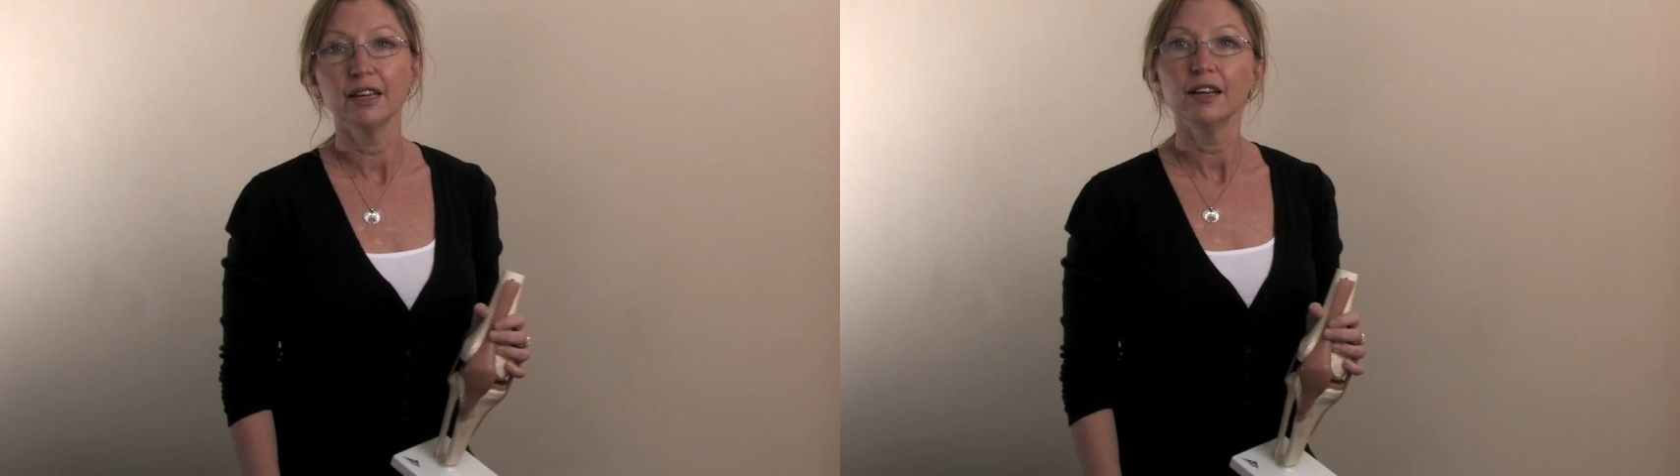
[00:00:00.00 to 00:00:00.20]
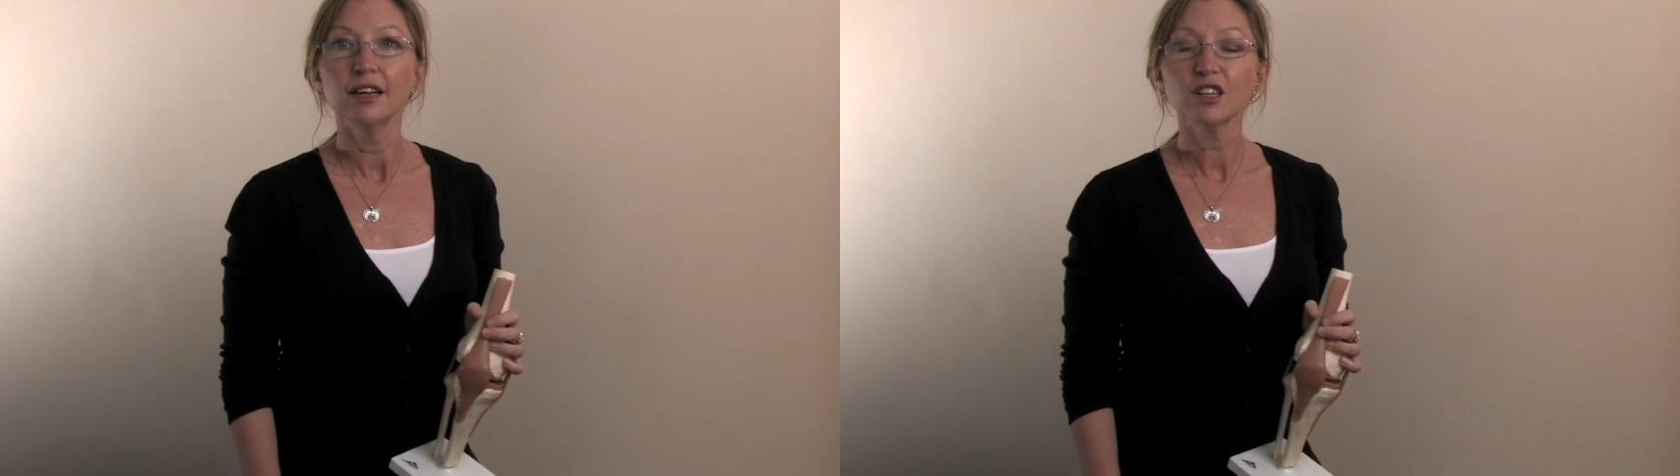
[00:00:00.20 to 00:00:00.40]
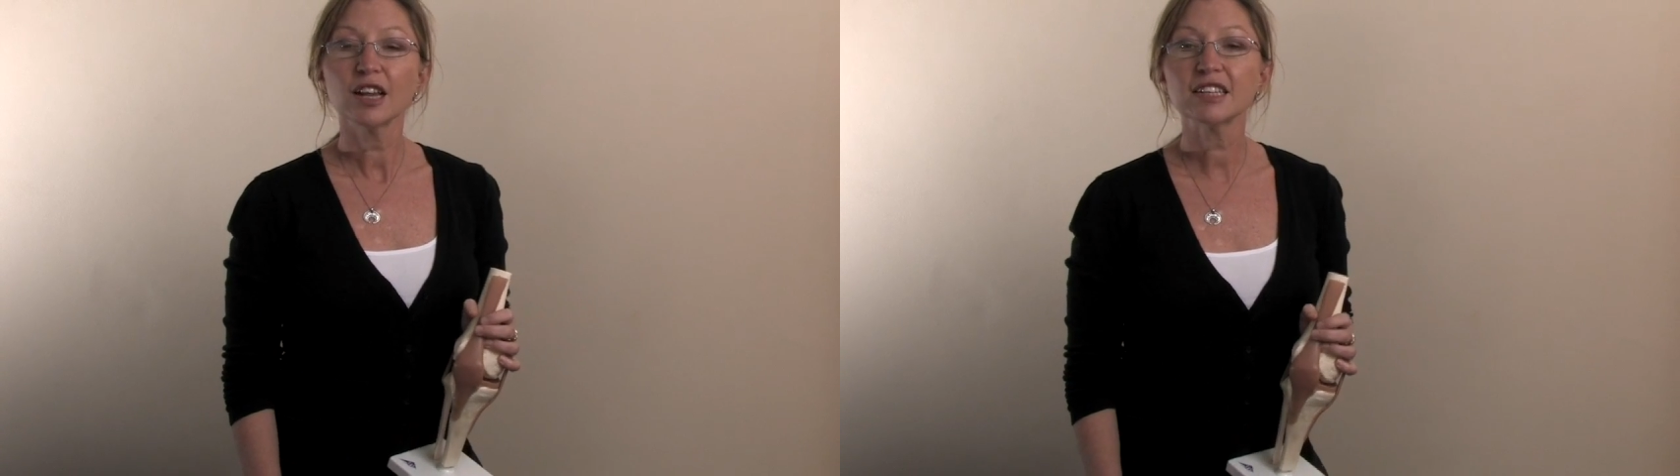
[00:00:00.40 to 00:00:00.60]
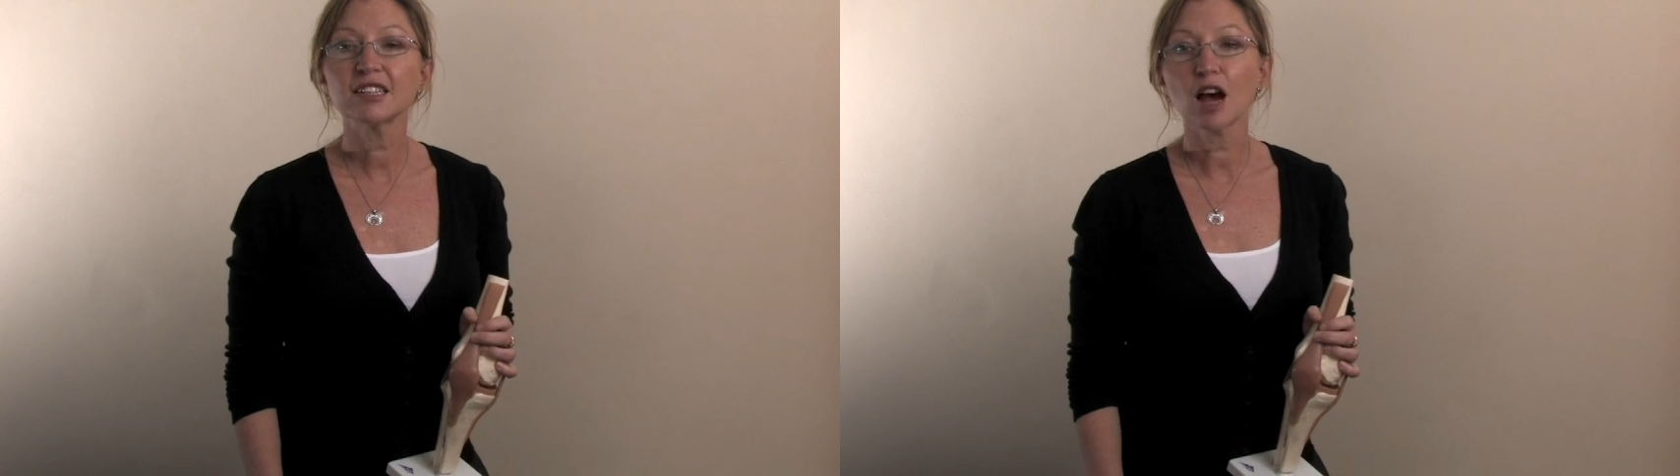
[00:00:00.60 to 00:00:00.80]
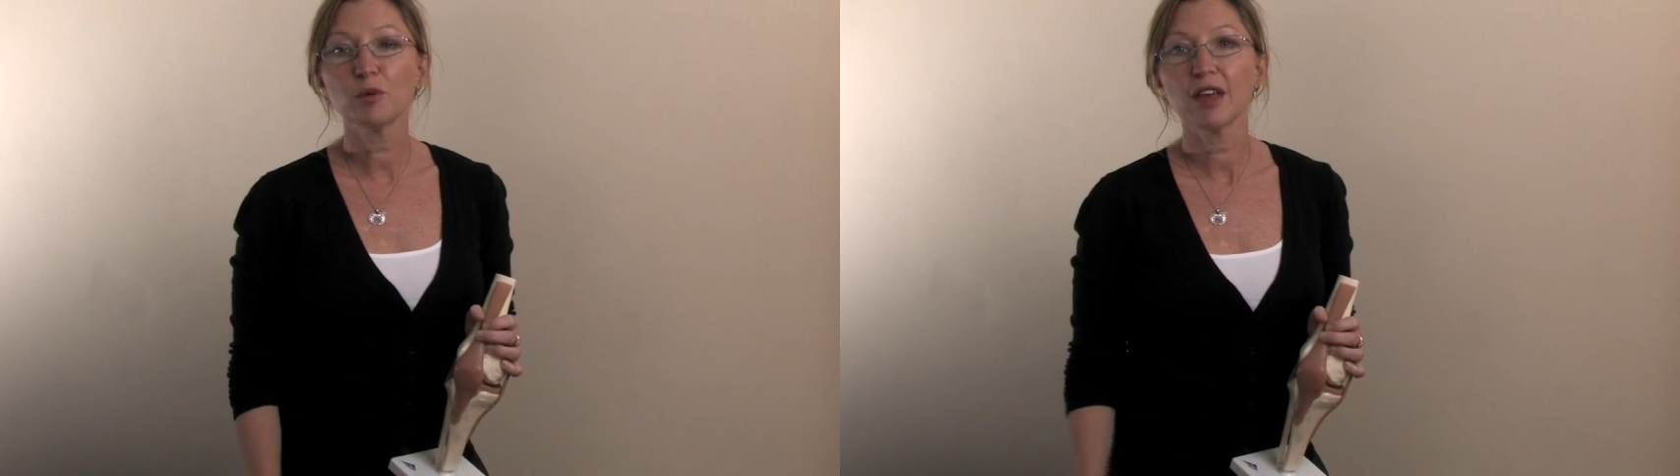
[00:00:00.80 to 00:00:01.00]
So let's
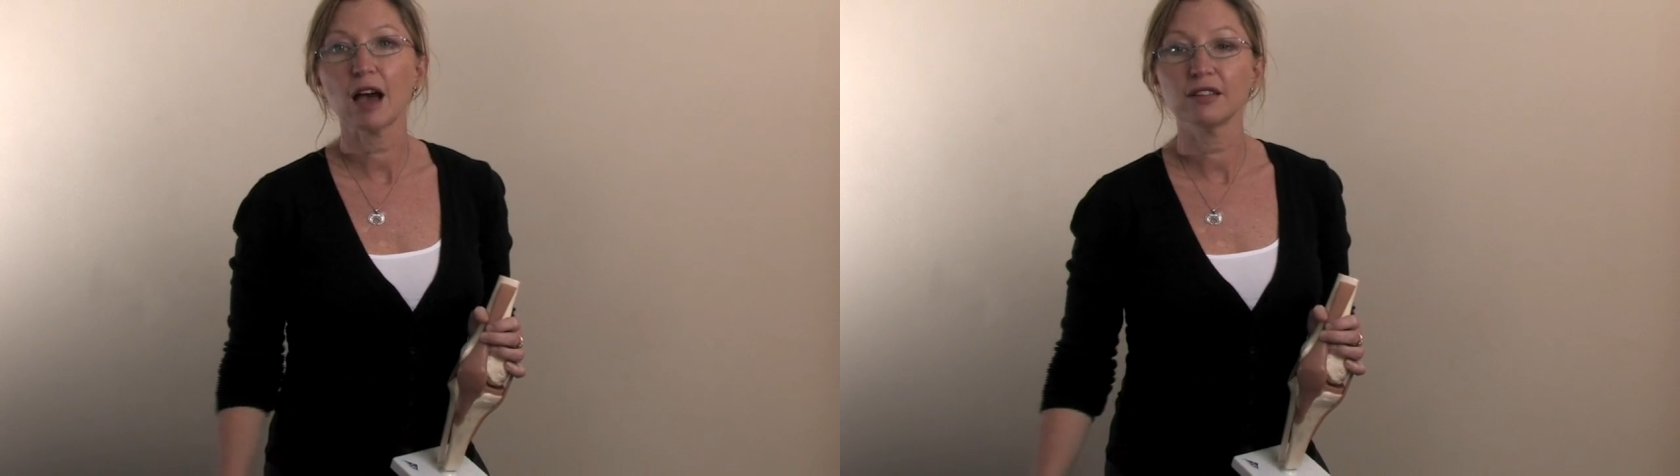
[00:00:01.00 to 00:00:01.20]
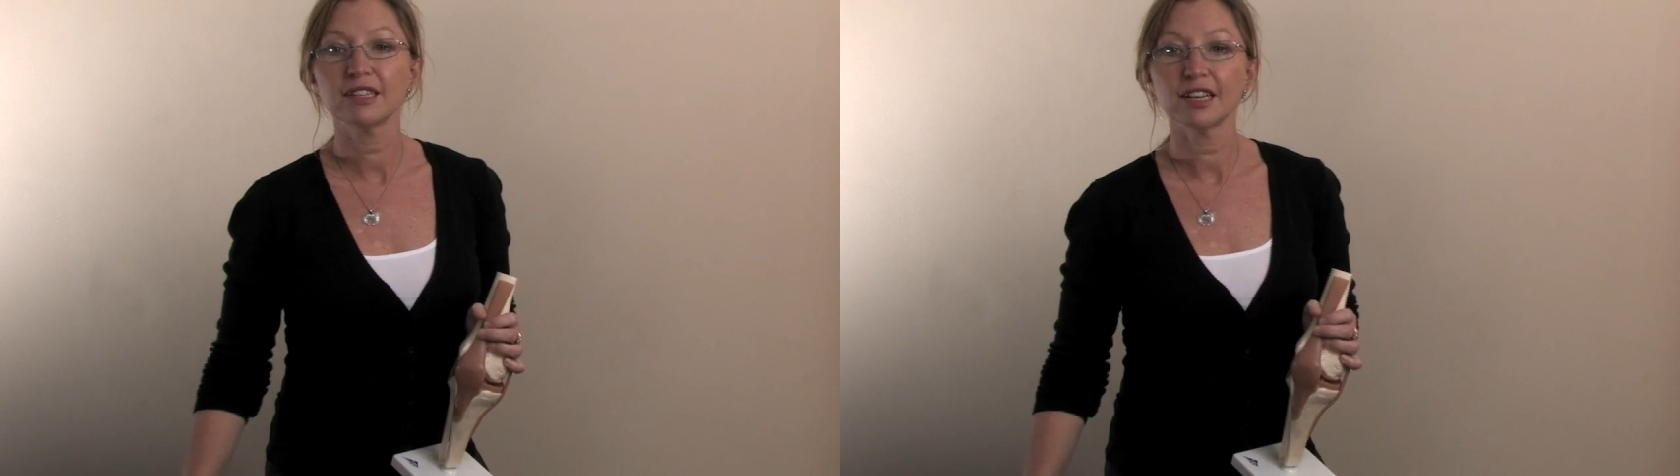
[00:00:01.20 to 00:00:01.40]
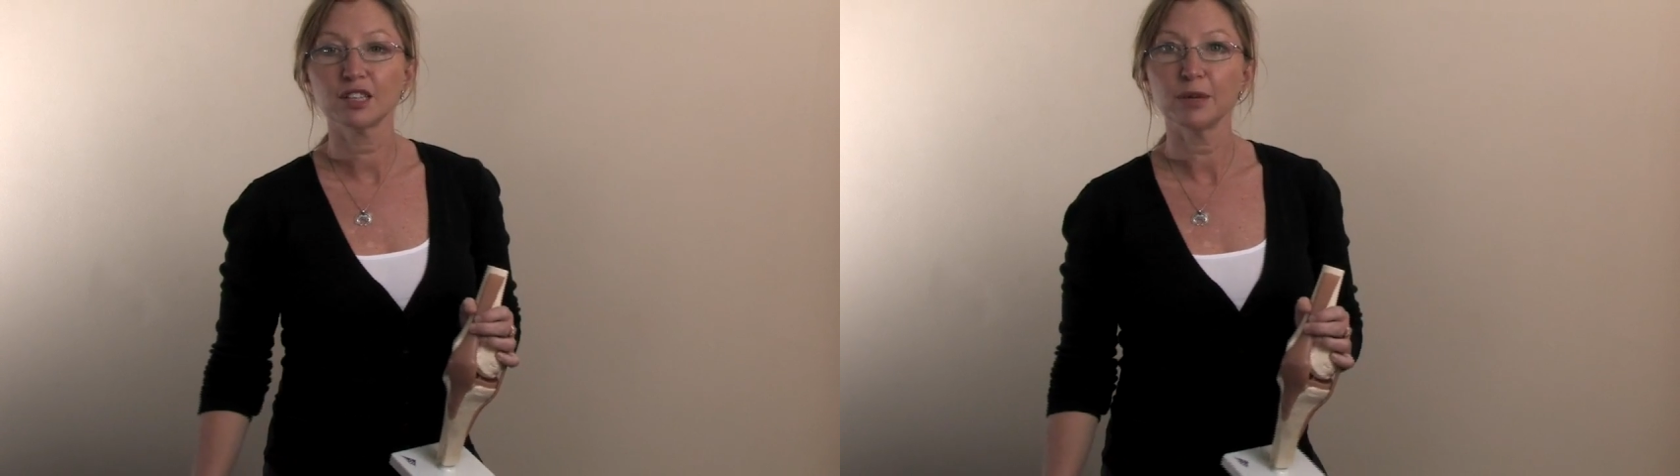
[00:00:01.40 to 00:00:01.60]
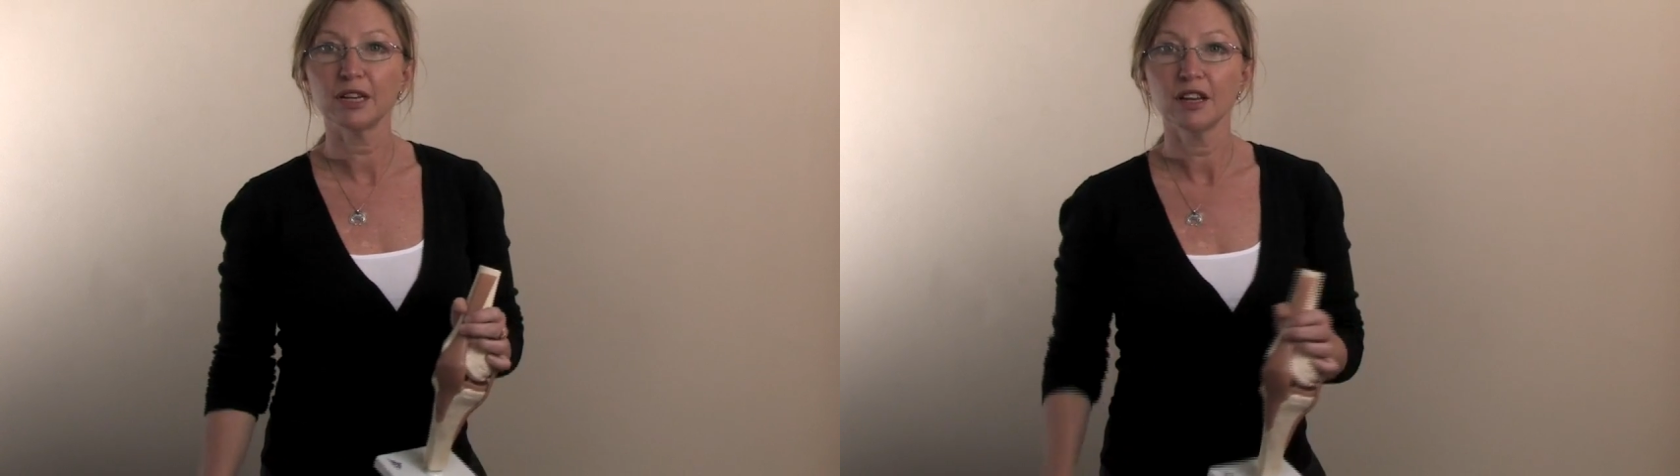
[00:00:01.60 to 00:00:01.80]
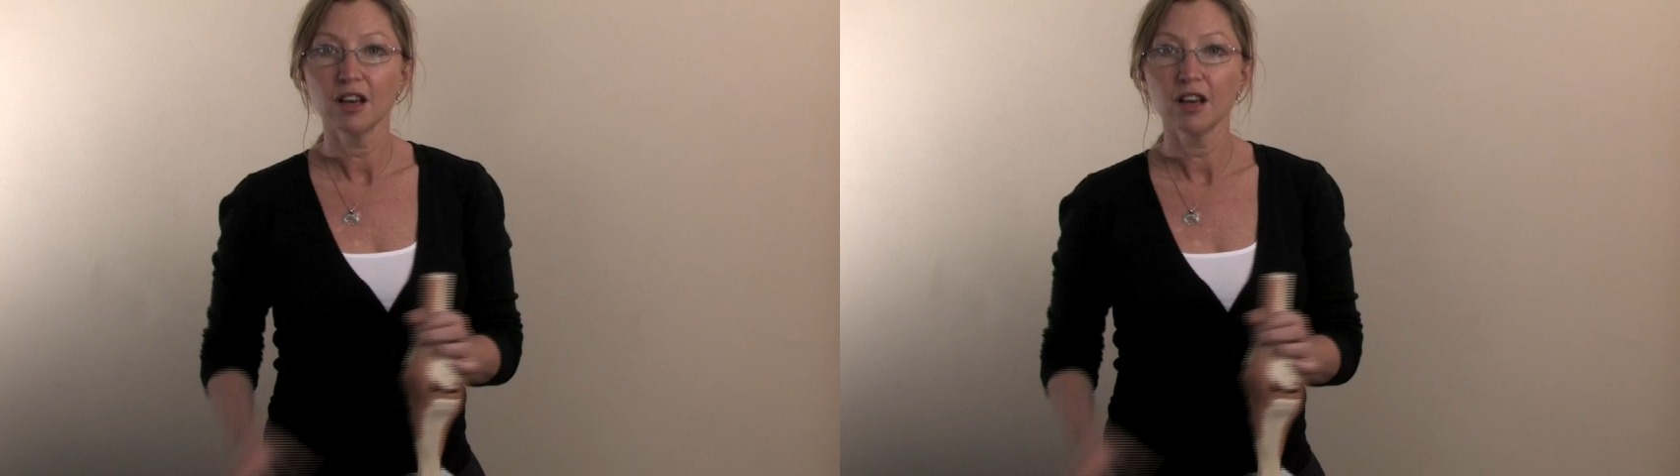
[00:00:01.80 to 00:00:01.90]
start with our assessment.